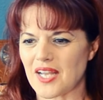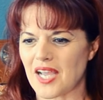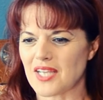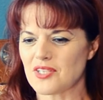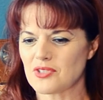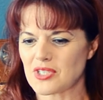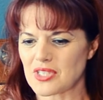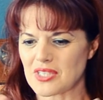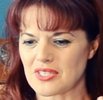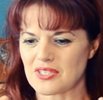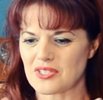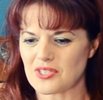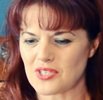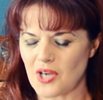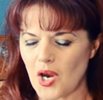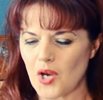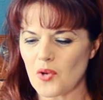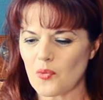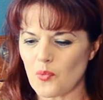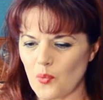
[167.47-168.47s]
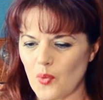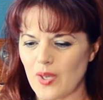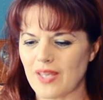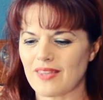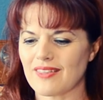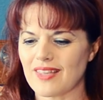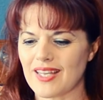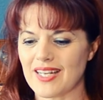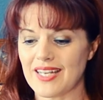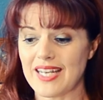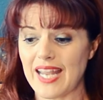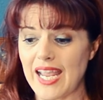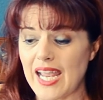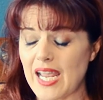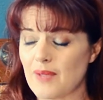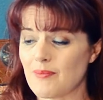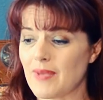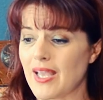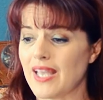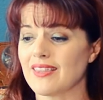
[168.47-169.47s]
I usually start with a
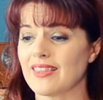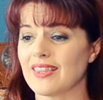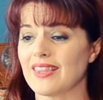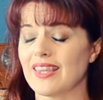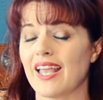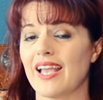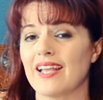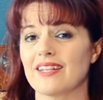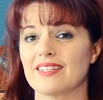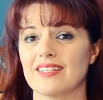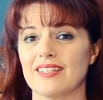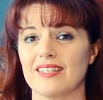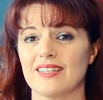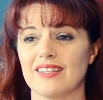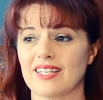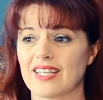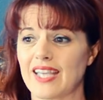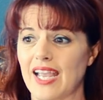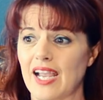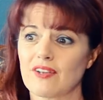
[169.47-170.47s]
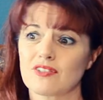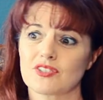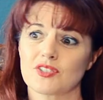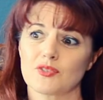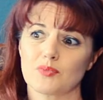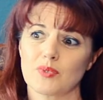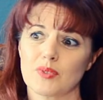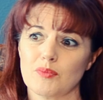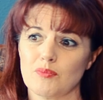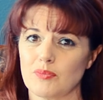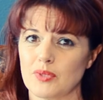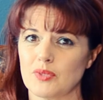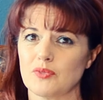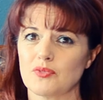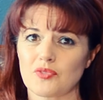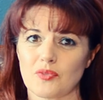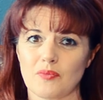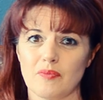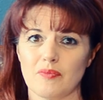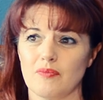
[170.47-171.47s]
name and let the character be
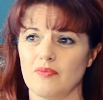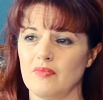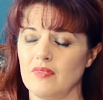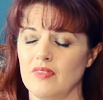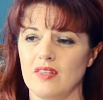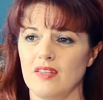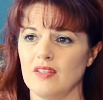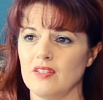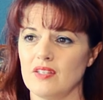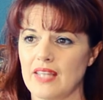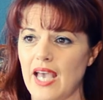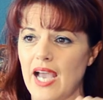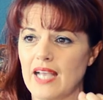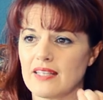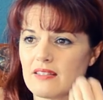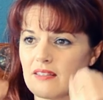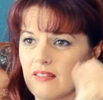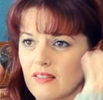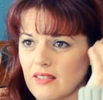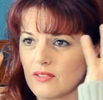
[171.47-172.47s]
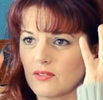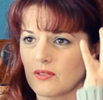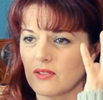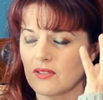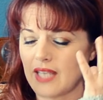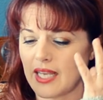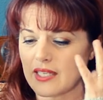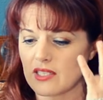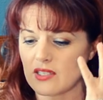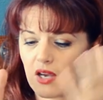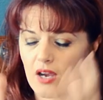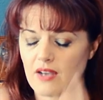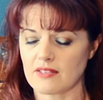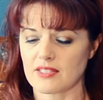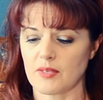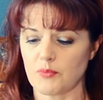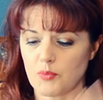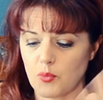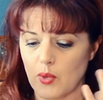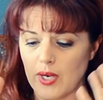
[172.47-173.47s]
built from that
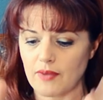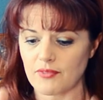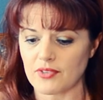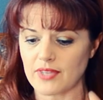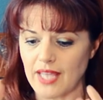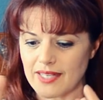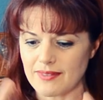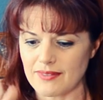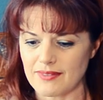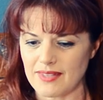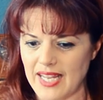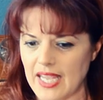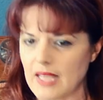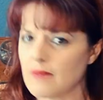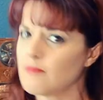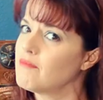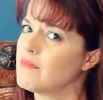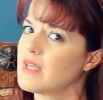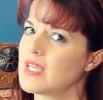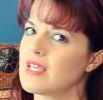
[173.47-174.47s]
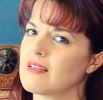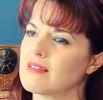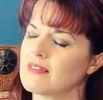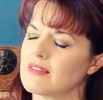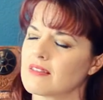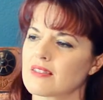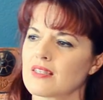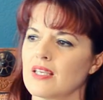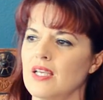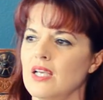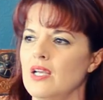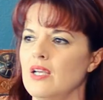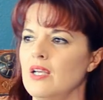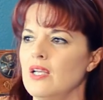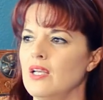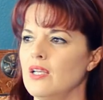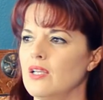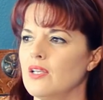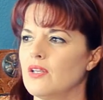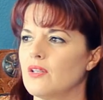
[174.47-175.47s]
concept, whatever that name means.
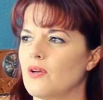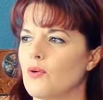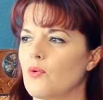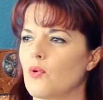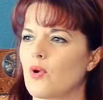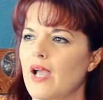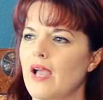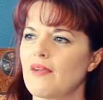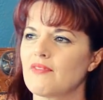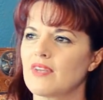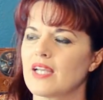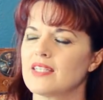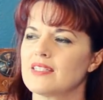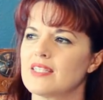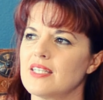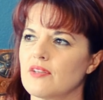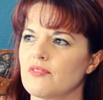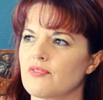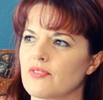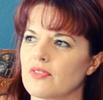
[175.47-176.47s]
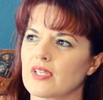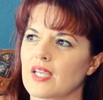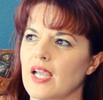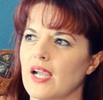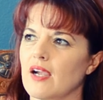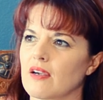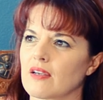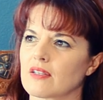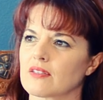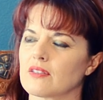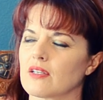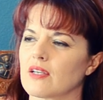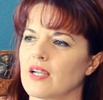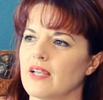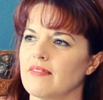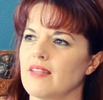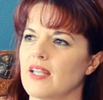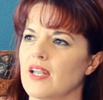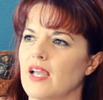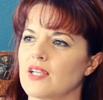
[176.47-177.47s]
You know, or I have an idea of the character
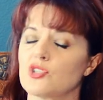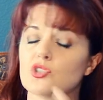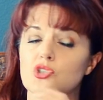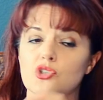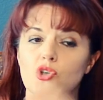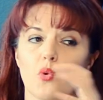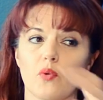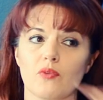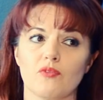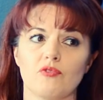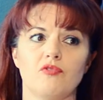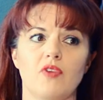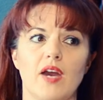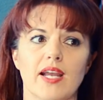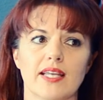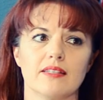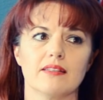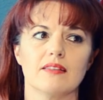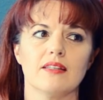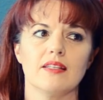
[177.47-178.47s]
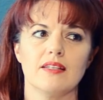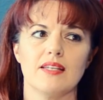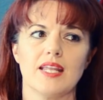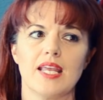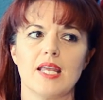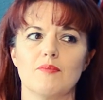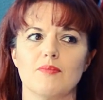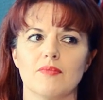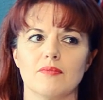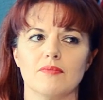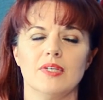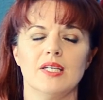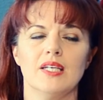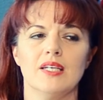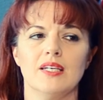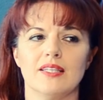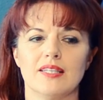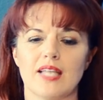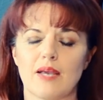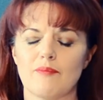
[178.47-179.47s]
and then I go and find the name
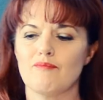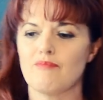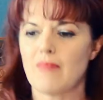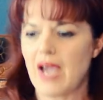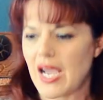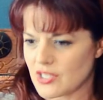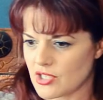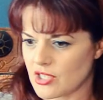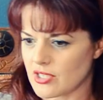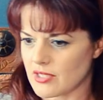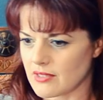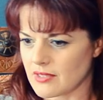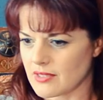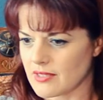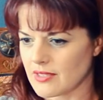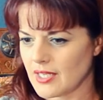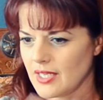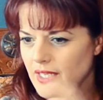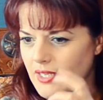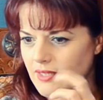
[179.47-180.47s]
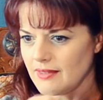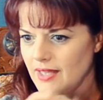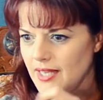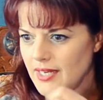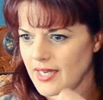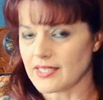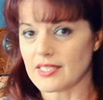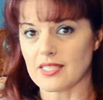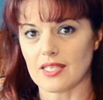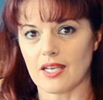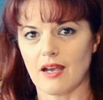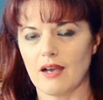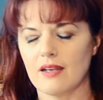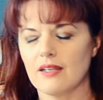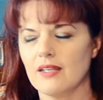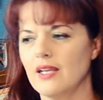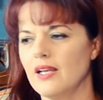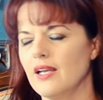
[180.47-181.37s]
that matches that idea.